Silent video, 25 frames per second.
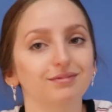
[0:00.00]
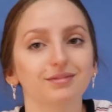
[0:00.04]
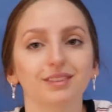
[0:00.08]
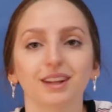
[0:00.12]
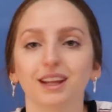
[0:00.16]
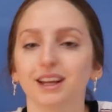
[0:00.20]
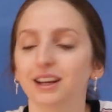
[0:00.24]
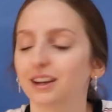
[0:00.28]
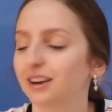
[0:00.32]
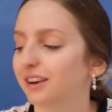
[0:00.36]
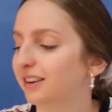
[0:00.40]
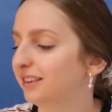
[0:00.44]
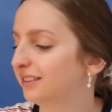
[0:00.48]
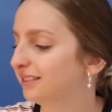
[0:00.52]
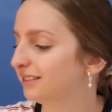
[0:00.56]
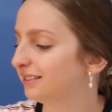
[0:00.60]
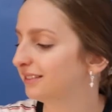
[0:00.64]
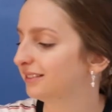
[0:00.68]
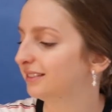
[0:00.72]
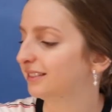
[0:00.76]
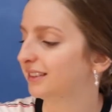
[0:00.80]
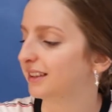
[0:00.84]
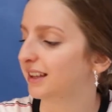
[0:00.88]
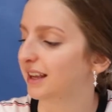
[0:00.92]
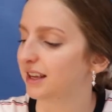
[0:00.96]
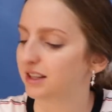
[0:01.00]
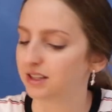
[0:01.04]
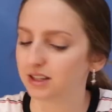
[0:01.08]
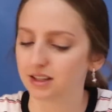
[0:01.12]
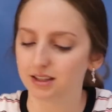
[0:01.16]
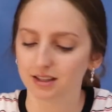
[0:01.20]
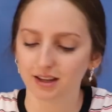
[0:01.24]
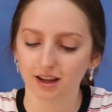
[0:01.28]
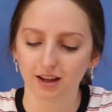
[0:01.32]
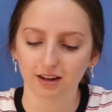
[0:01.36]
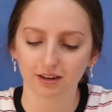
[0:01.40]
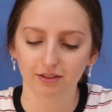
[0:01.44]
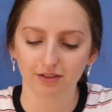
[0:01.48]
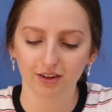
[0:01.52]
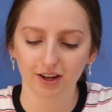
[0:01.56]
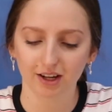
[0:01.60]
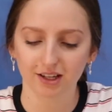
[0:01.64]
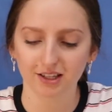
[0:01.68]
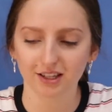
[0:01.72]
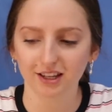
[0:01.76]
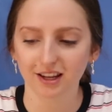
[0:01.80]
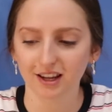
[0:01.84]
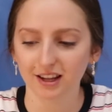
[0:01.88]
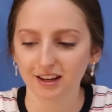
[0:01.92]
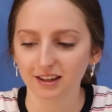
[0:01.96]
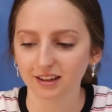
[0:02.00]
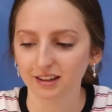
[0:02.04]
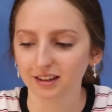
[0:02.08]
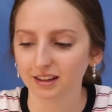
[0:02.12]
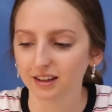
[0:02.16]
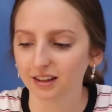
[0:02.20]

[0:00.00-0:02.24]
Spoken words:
There you go. There's your sound effects again.